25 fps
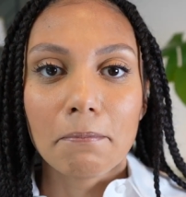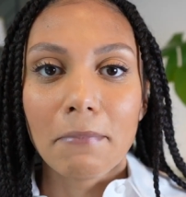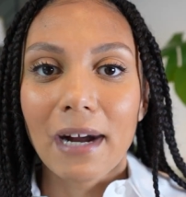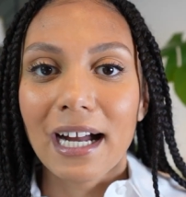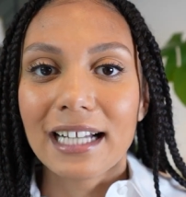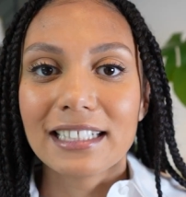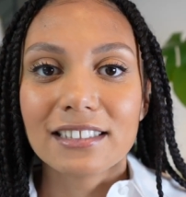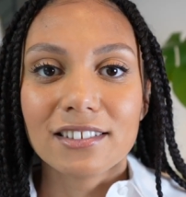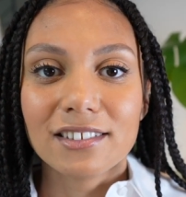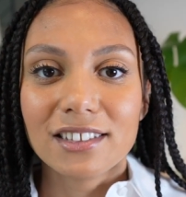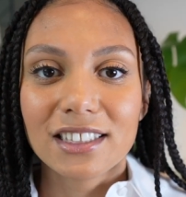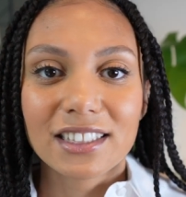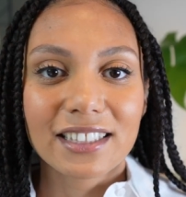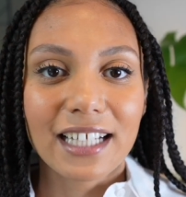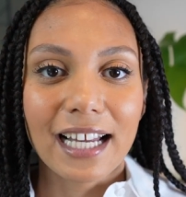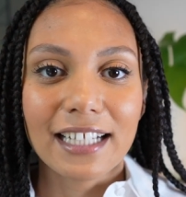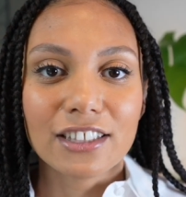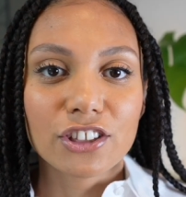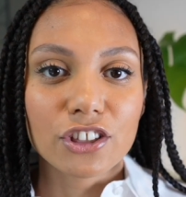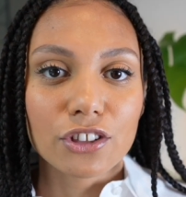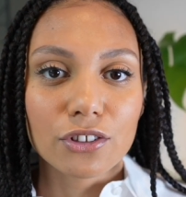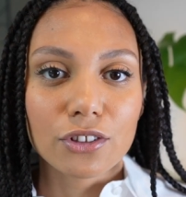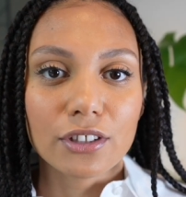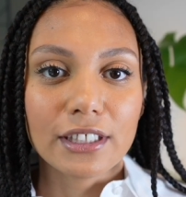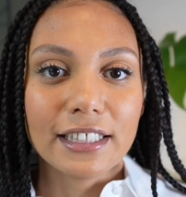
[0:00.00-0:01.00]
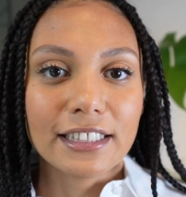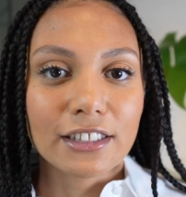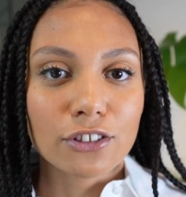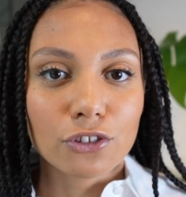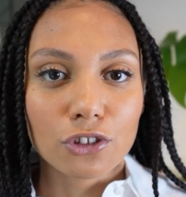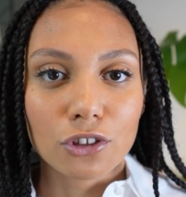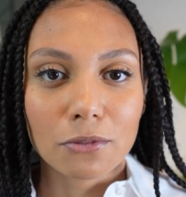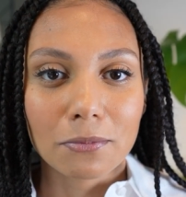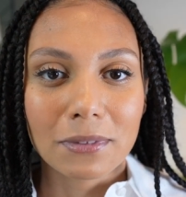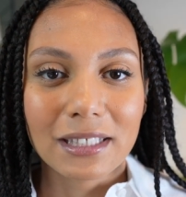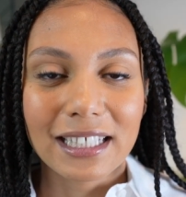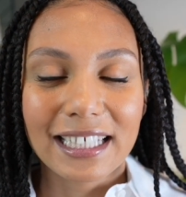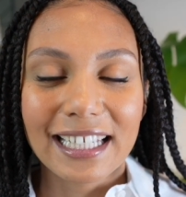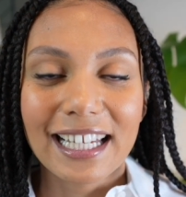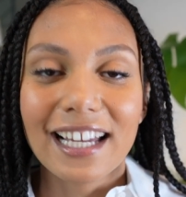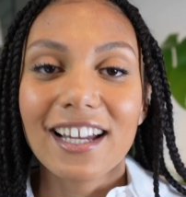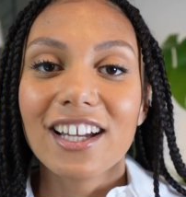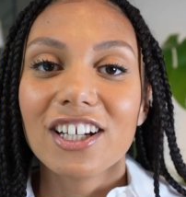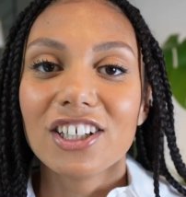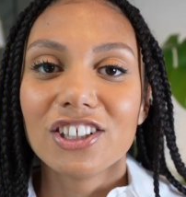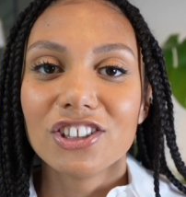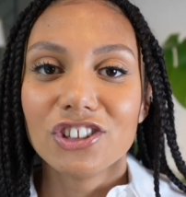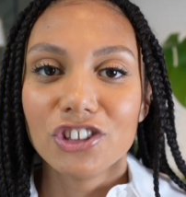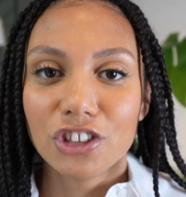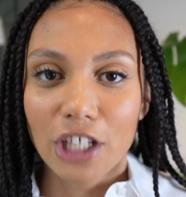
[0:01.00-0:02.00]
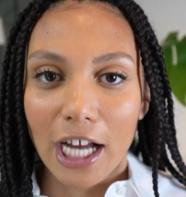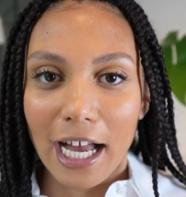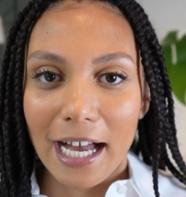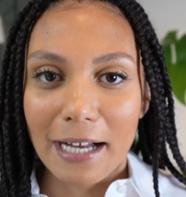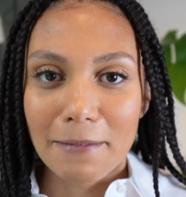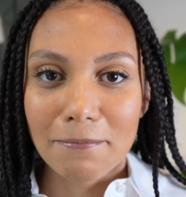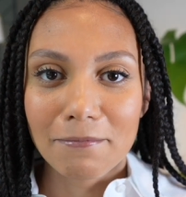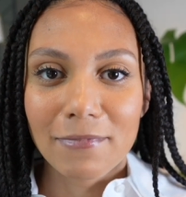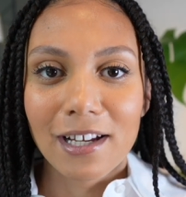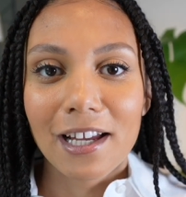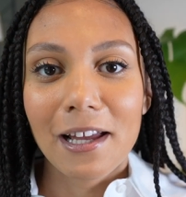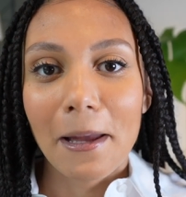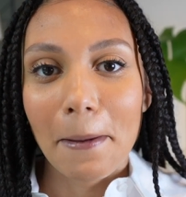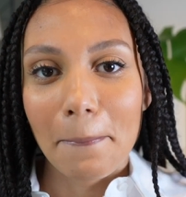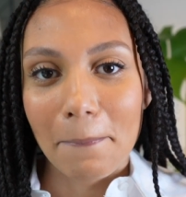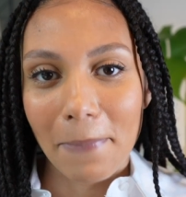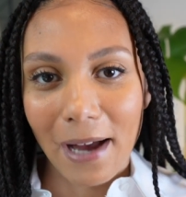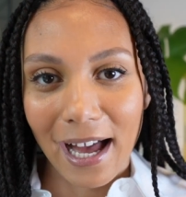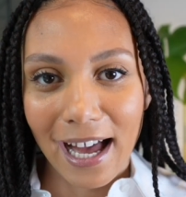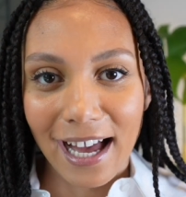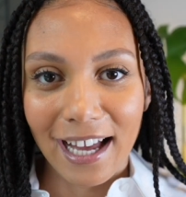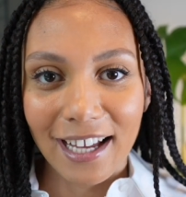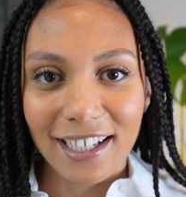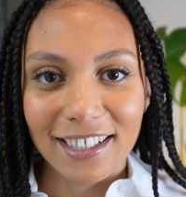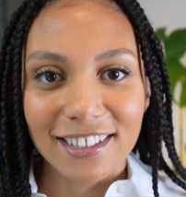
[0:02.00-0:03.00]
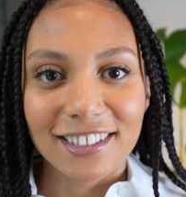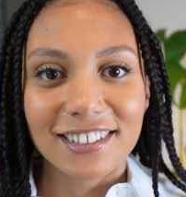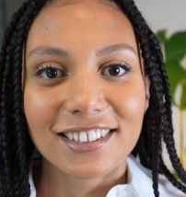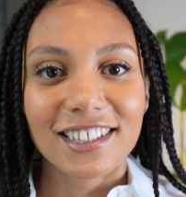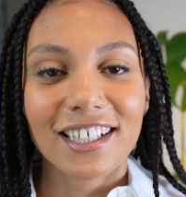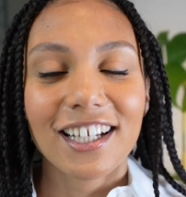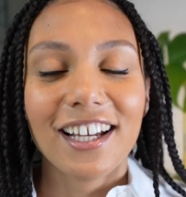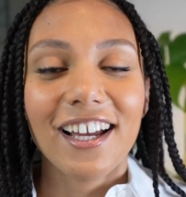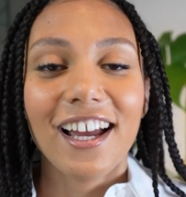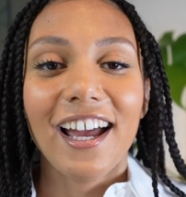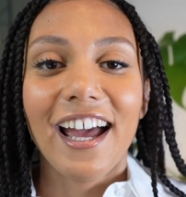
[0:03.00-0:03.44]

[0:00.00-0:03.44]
my schedule is normally jam-packed,